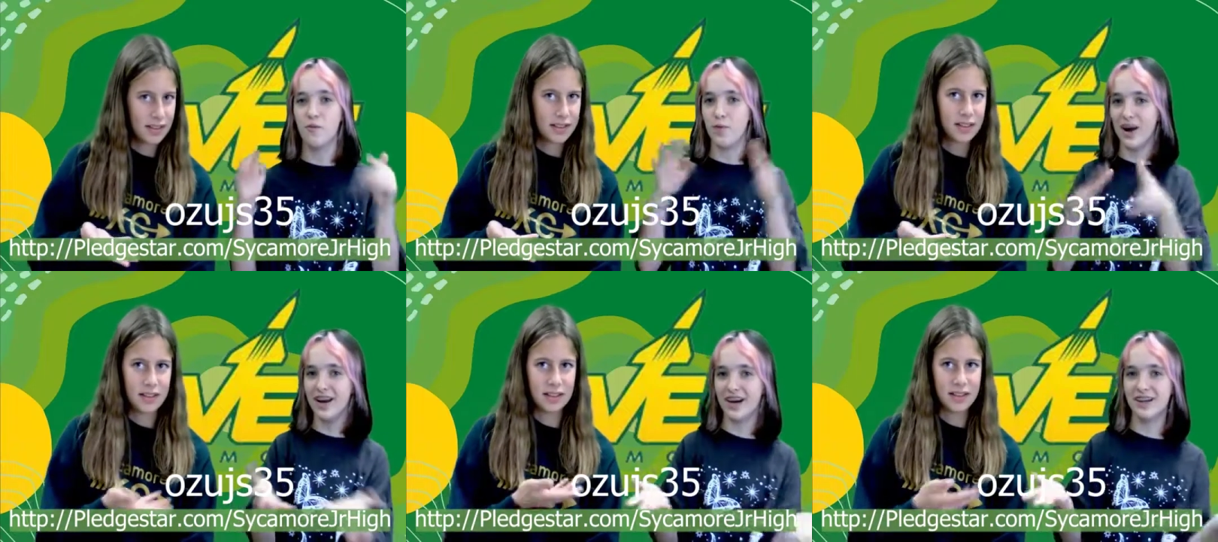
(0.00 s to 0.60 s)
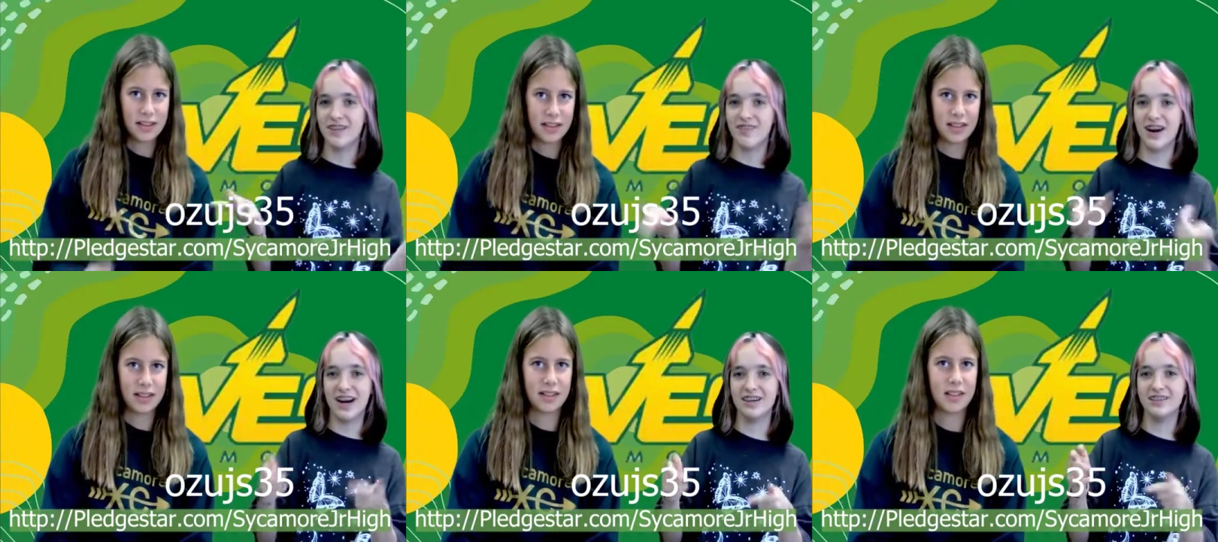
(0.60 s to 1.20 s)
Speaker 1: right here. Right
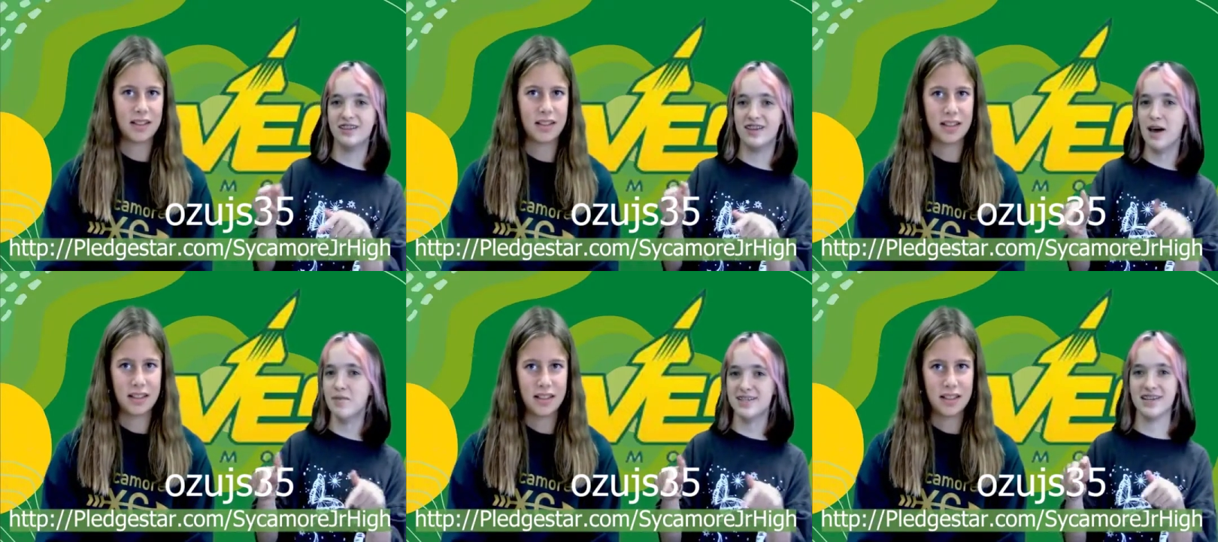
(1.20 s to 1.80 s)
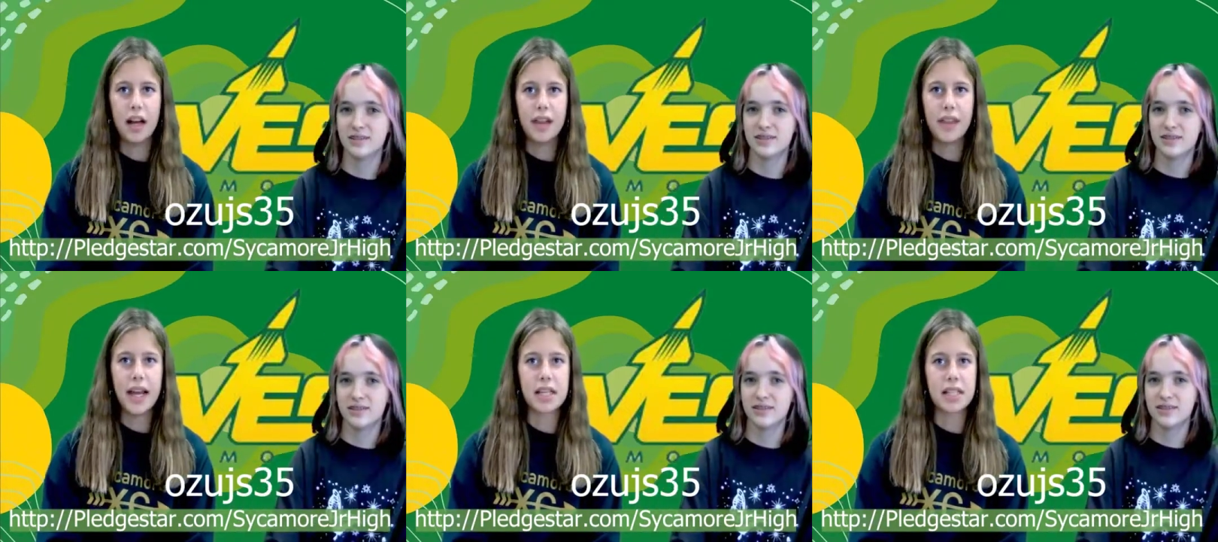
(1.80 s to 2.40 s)
here. You can't miss it.
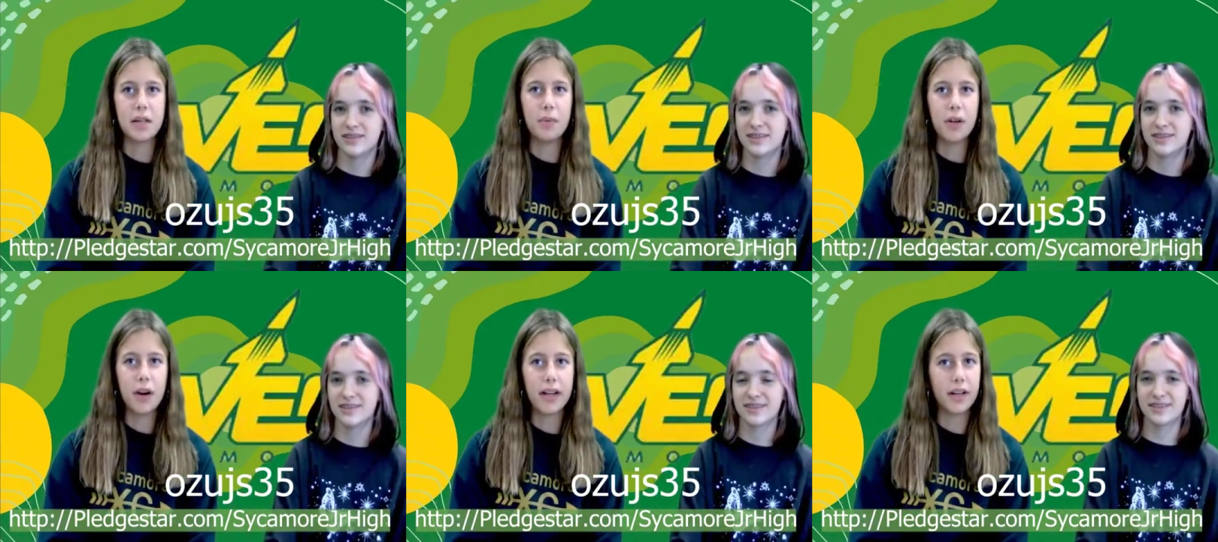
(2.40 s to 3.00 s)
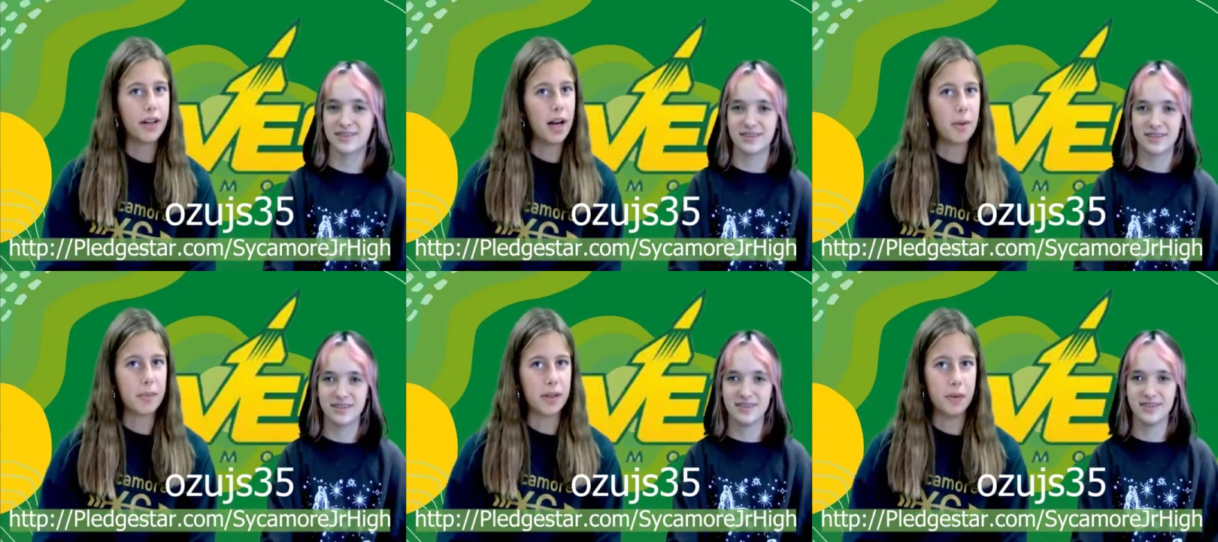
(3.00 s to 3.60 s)
Speaker 2: Thanks, and we are here to
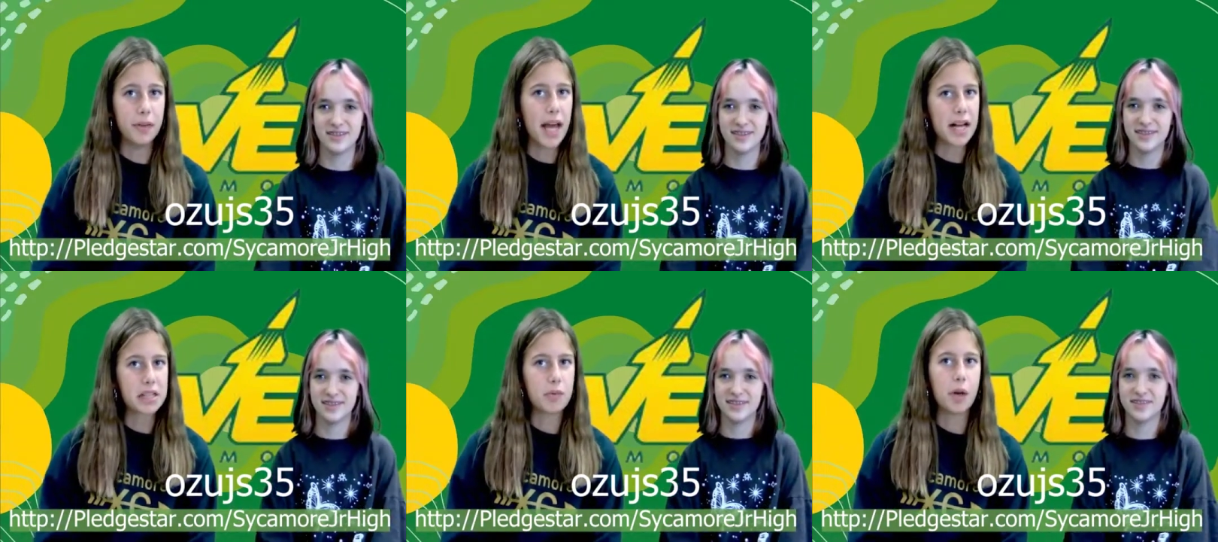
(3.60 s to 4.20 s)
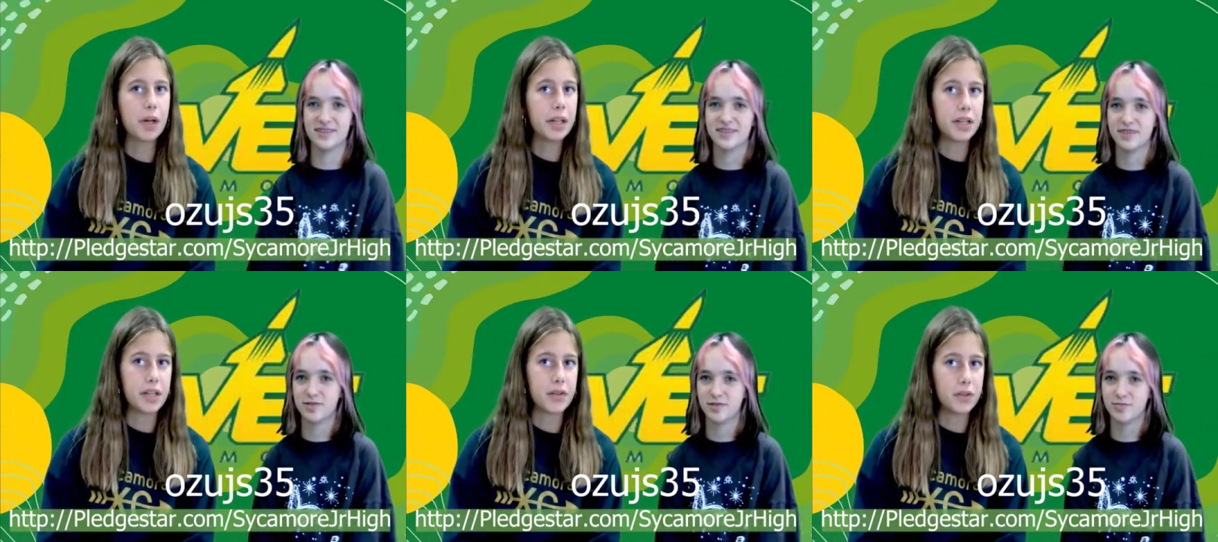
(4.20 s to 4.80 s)
help you. Next, we are
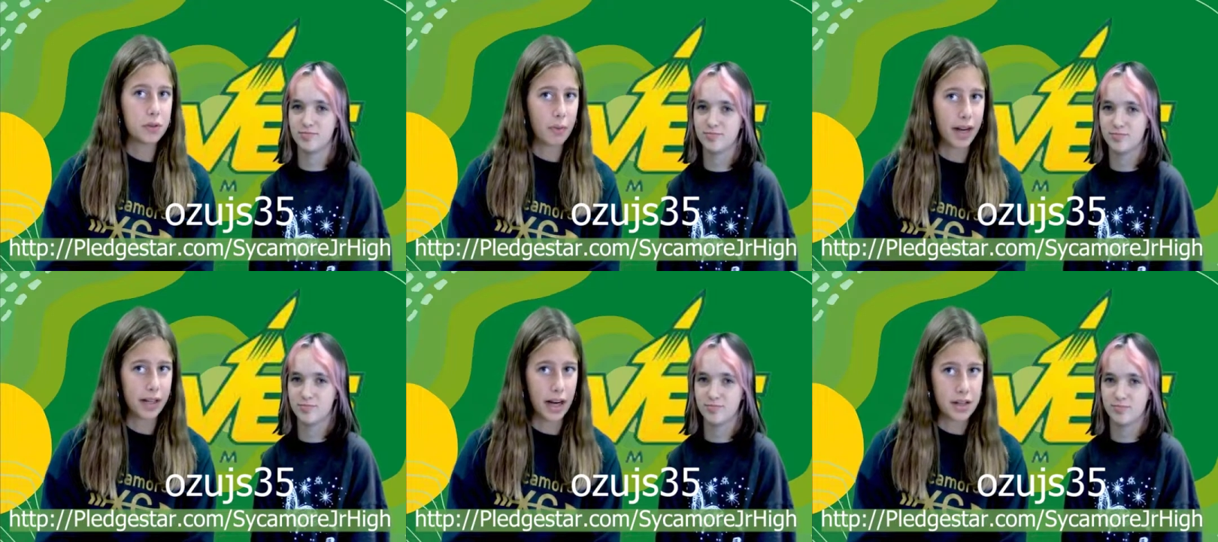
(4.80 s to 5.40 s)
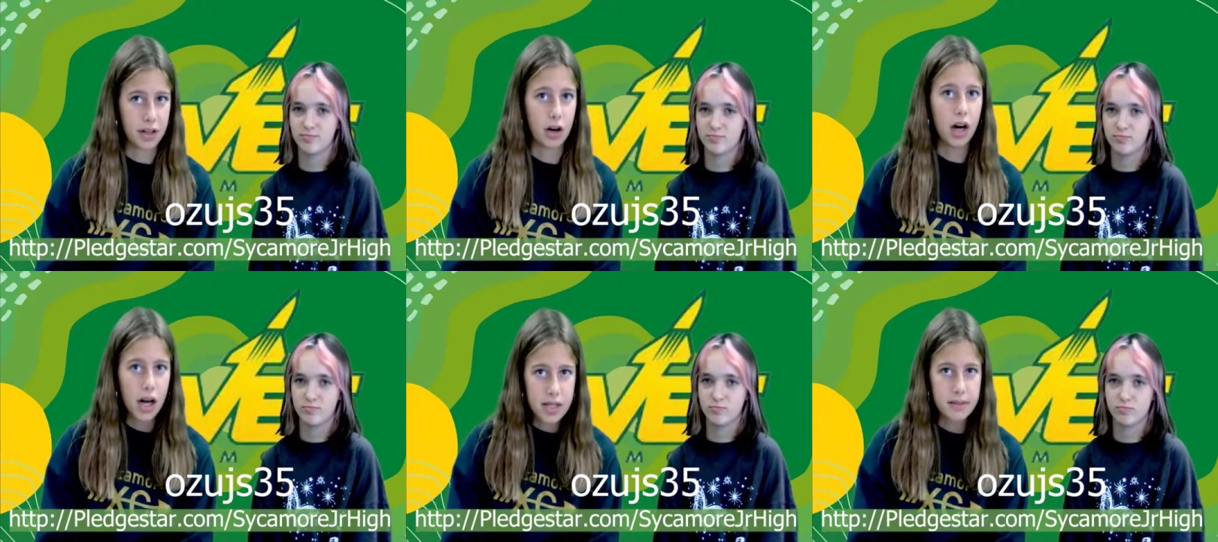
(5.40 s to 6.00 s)
continuing to recognize our
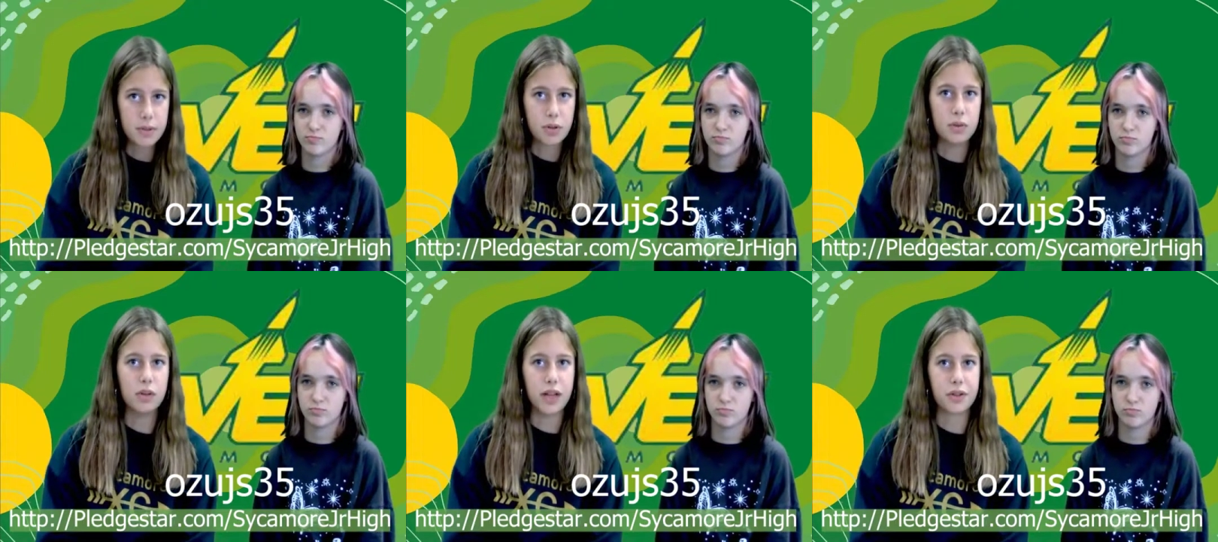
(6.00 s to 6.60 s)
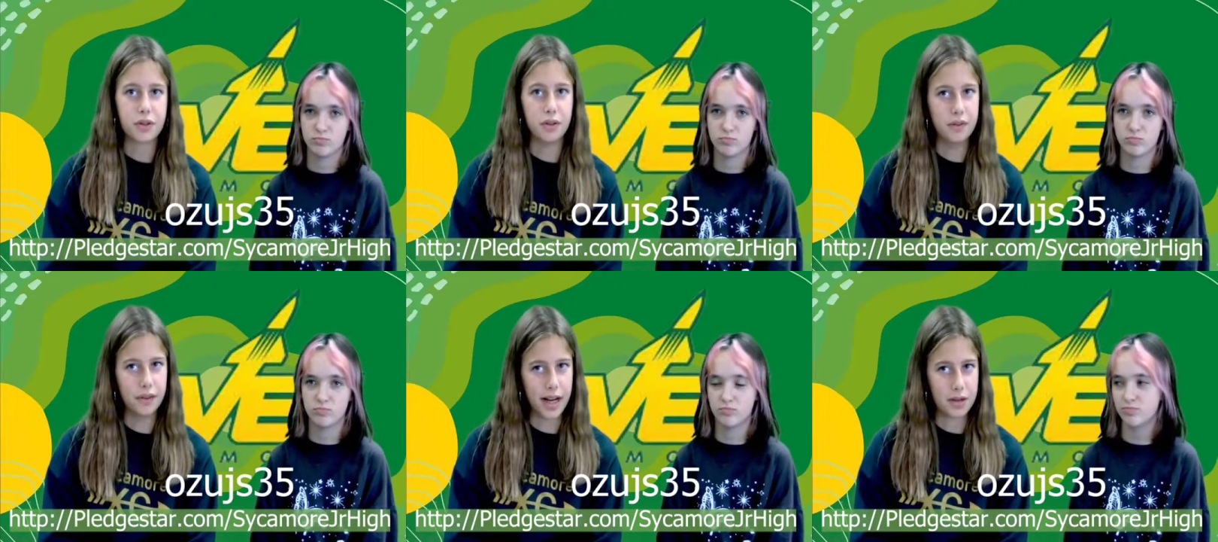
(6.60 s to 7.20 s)
awesome school lunch crew
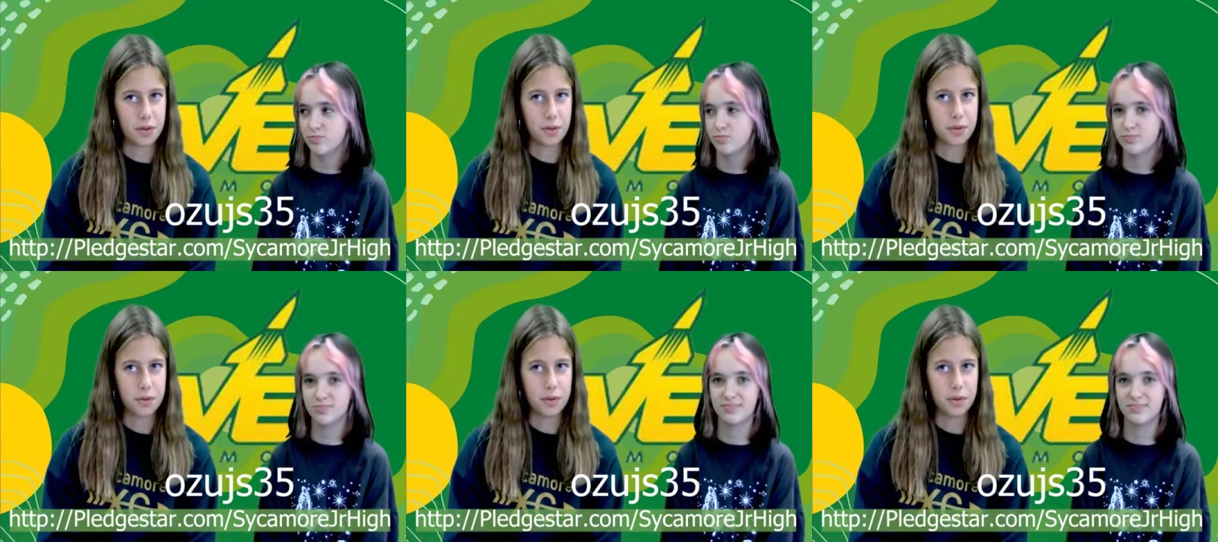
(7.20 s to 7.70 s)
for National School